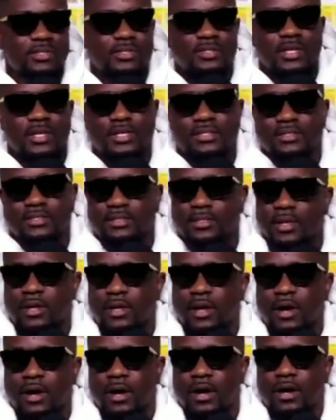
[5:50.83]
Yes,
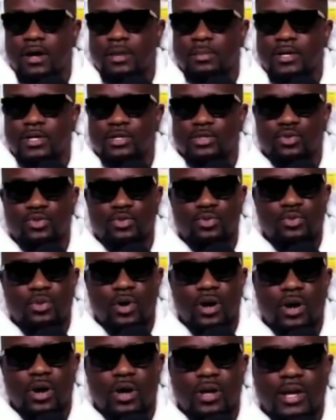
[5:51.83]
but the two
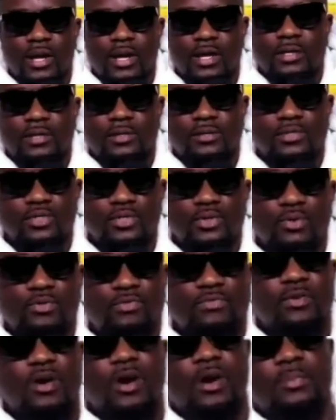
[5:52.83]
are like so
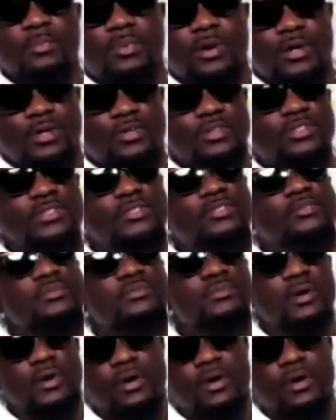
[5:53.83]
far apart because